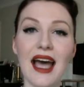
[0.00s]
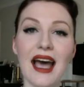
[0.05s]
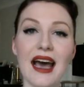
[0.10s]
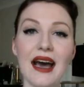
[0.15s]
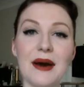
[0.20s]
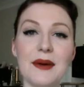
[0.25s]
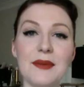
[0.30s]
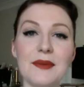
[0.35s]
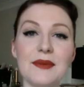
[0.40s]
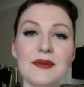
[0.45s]

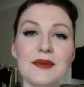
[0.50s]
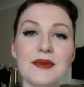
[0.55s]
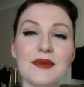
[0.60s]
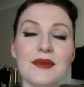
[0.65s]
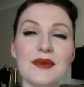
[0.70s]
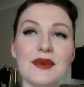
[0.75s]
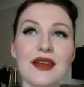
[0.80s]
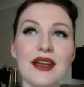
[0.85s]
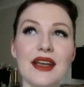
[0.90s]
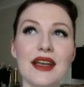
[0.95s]

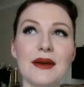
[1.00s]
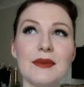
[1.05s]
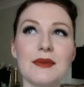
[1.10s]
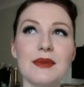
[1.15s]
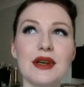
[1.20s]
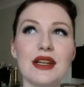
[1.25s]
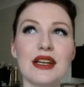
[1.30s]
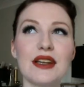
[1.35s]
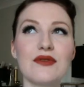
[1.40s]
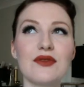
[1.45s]

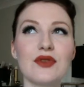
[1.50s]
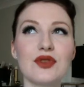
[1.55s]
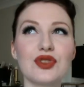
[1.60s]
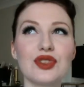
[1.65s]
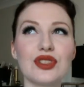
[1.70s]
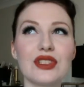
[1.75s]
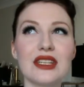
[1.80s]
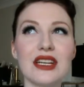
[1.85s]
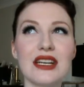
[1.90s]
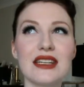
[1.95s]
but
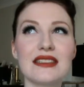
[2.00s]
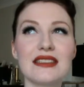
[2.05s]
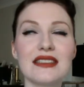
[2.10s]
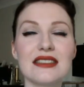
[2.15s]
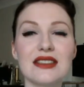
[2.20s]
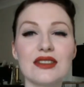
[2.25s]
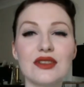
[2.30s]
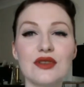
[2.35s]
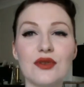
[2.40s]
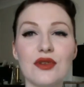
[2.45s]
unfortunately I
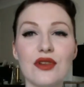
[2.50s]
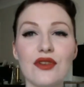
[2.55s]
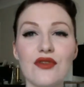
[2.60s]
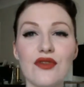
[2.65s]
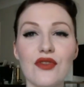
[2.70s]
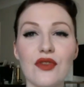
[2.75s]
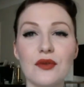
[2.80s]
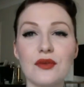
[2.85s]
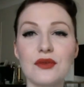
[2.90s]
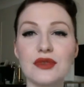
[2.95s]
didn't do it
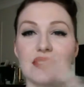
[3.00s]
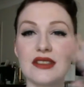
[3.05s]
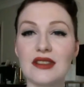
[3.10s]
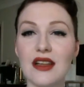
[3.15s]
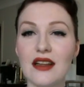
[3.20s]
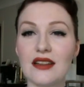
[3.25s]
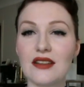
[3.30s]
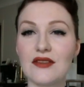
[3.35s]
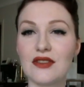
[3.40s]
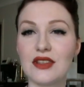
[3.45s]
from
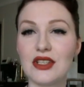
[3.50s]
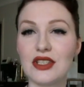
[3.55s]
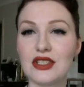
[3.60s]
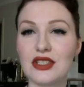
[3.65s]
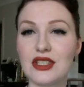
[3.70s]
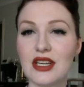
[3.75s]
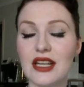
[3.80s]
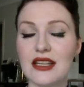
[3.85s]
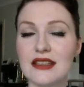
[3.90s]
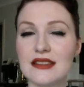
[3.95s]
start to
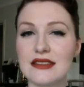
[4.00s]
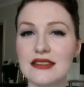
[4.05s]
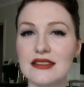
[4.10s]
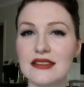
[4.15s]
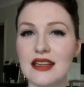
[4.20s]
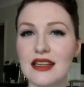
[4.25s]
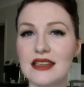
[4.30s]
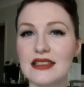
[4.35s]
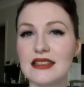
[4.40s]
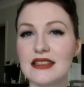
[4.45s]
finish, as
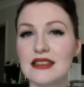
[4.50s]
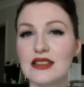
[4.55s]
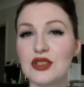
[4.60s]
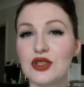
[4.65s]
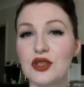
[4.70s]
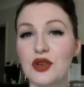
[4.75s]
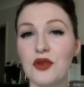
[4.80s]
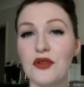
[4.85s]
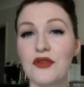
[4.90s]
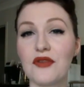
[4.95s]
in I didn't
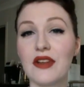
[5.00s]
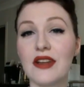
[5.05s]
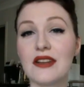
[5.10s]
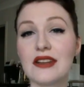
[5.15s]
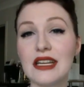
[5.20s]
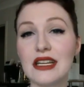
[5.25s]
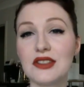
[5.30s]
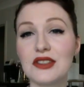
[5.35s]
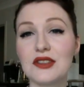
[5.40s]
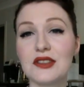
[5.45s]
show the
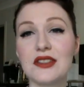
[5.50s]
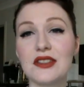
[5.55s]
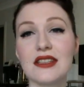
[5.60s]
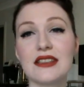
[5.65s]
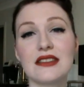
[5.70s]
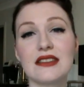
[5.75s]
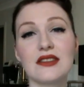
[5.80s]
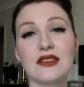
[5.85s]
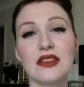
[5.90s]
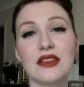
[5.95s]
foundation,
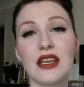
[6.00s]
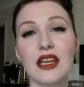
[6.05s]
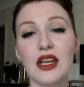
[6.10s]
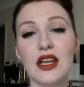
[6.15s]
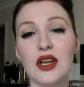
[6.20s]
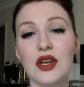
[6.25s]
I didn't